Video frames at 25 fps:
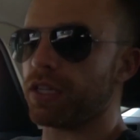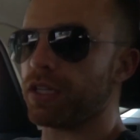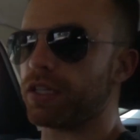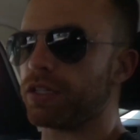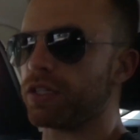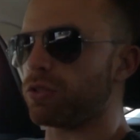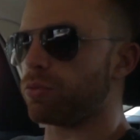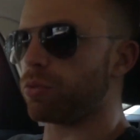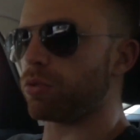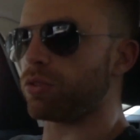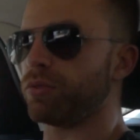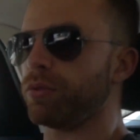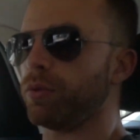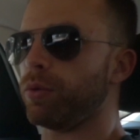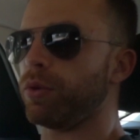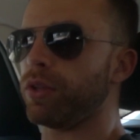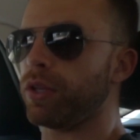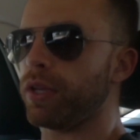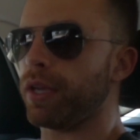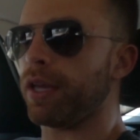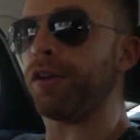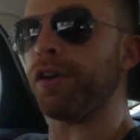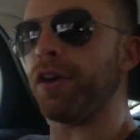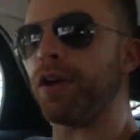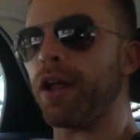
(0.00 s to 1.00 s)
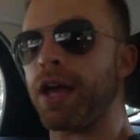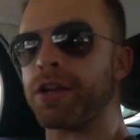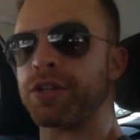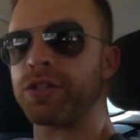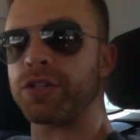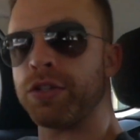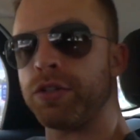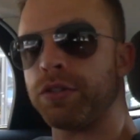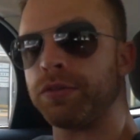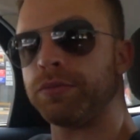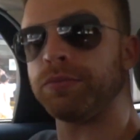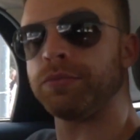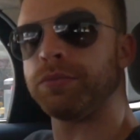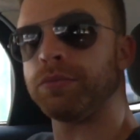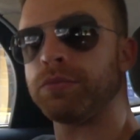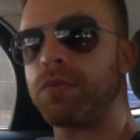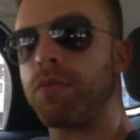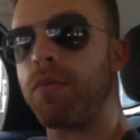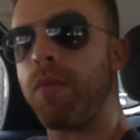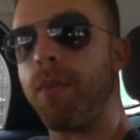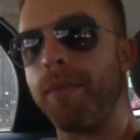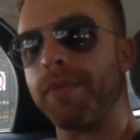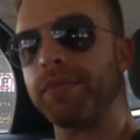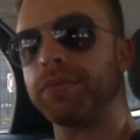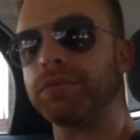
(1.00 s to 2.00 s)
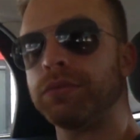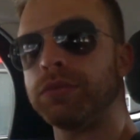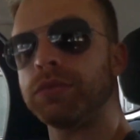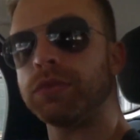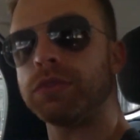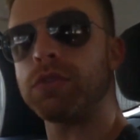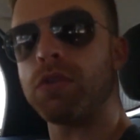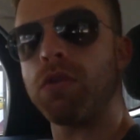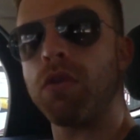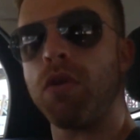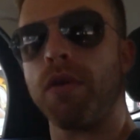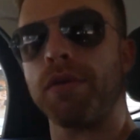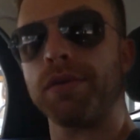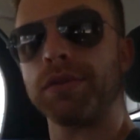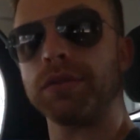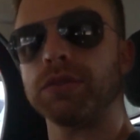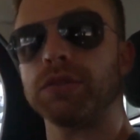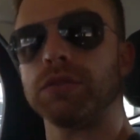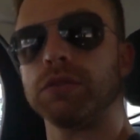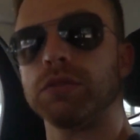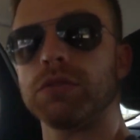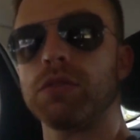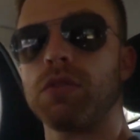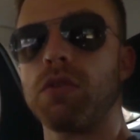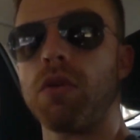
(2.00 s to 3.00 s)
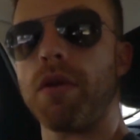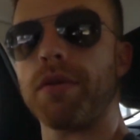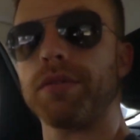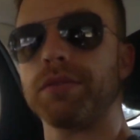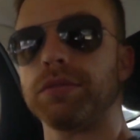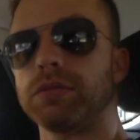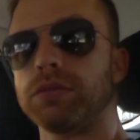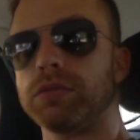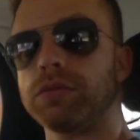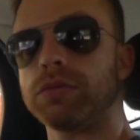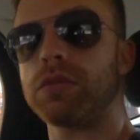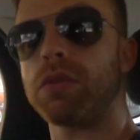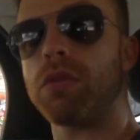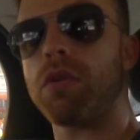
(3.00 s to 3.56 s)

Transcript: Is it supposed to be really international? Yeah. That's what I